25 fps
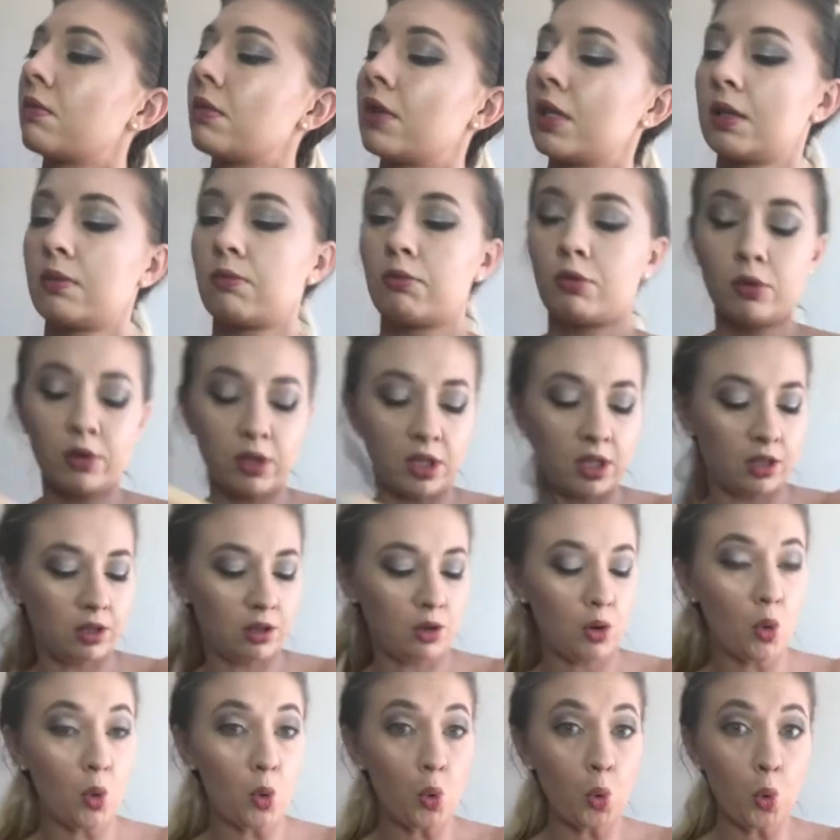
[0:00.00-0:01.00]
my spoolie in.
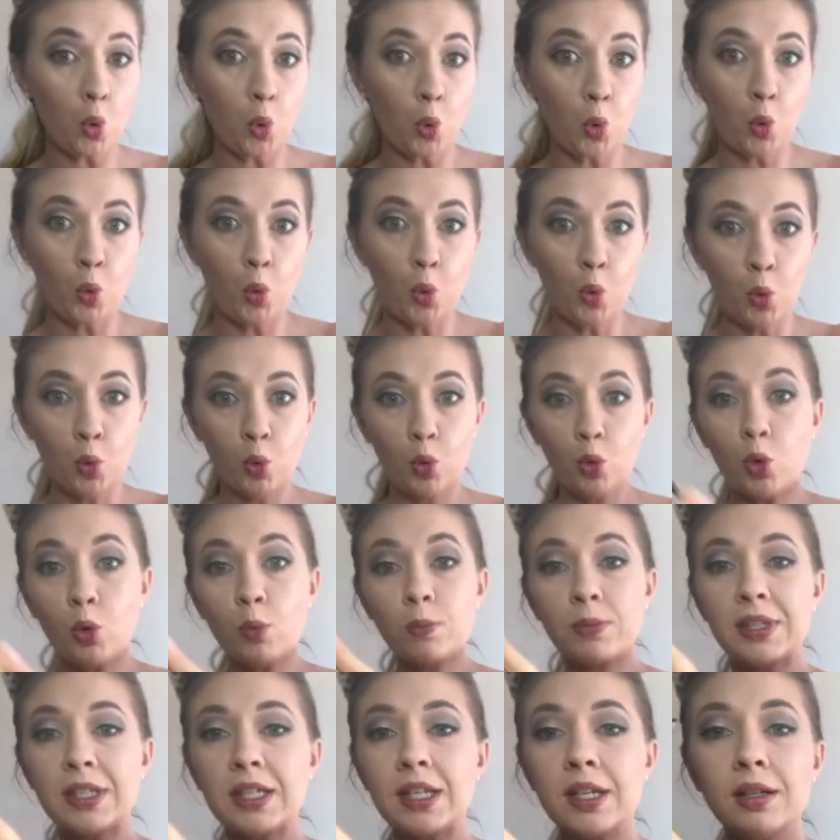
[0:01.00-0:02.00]

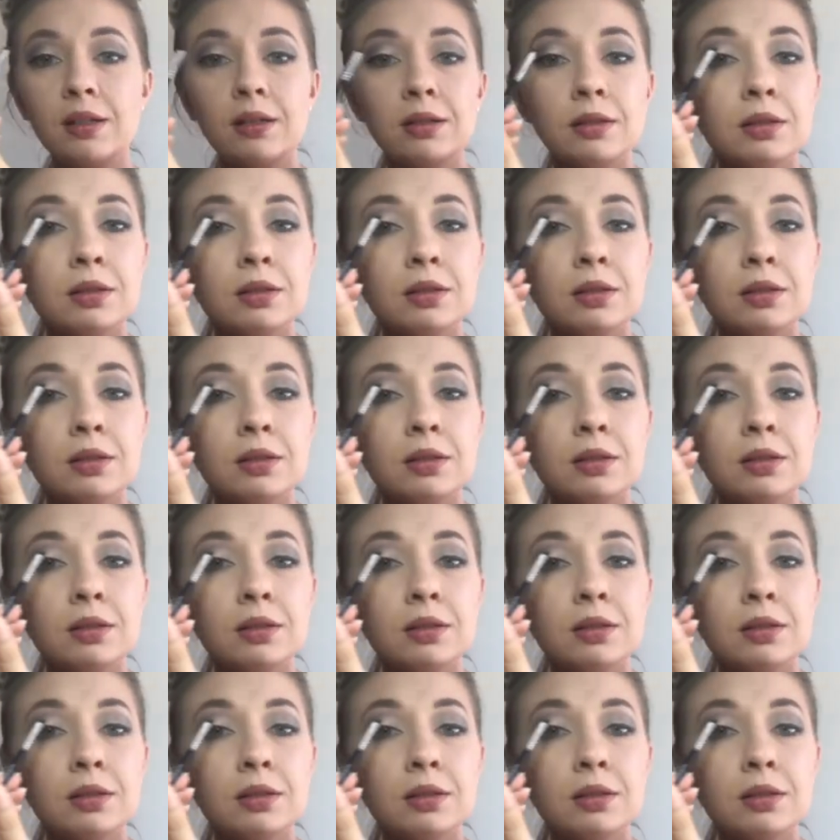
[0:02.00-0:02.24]
Whoopsie.